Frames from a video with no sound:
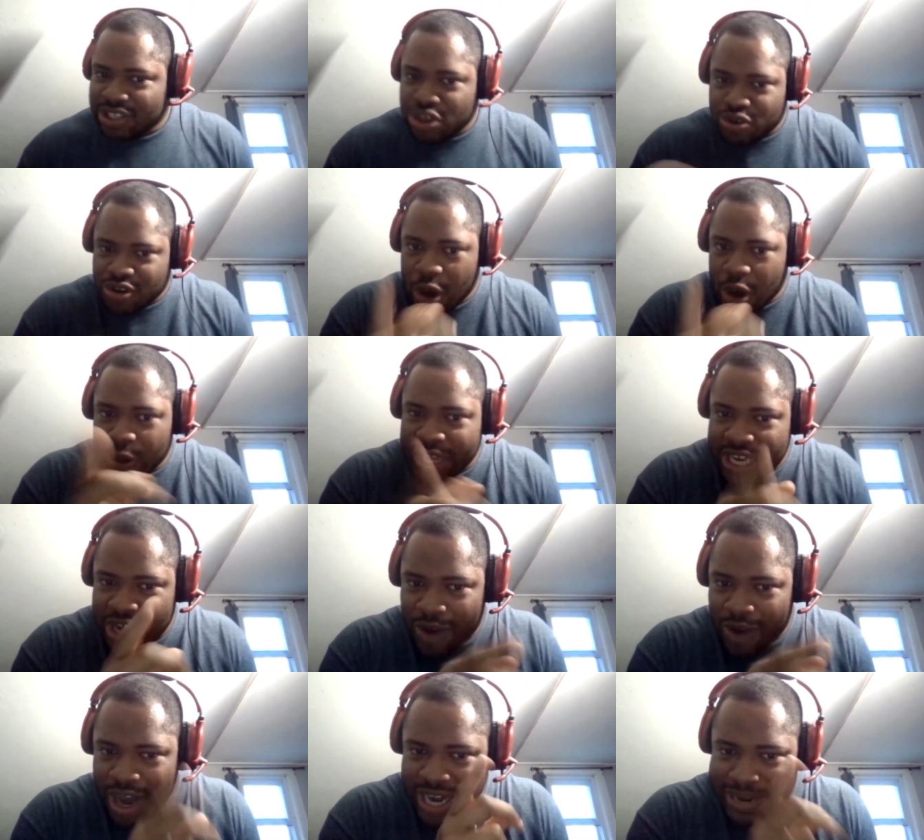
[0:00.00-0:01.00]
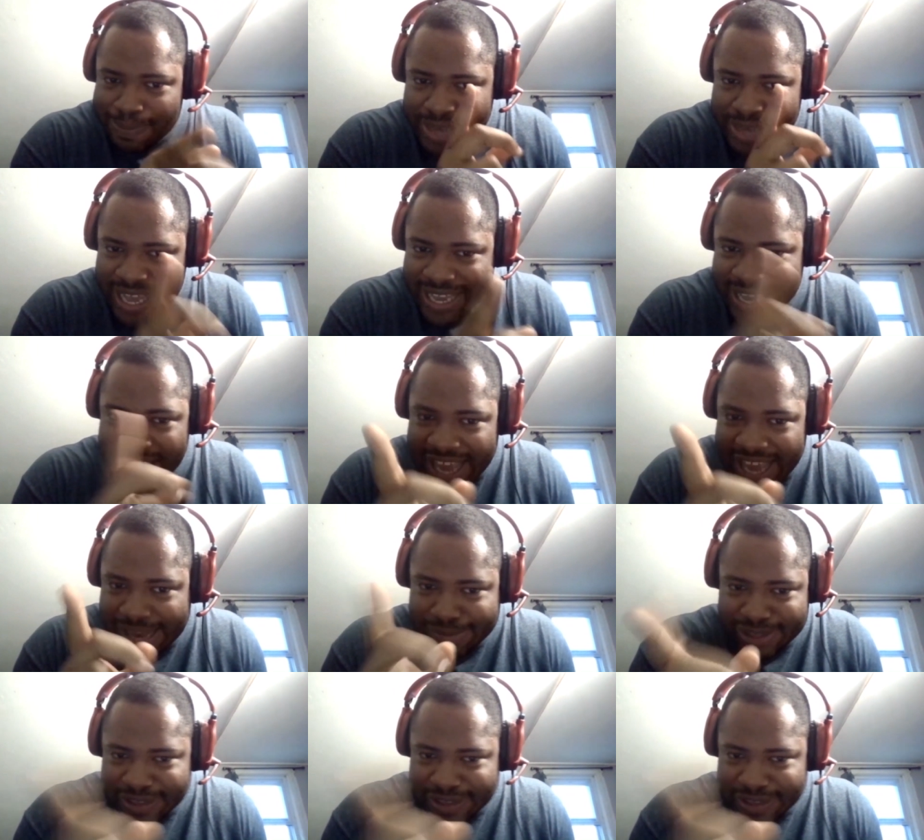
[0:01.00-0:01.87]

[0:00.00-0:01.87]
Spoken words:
you can only go on and play games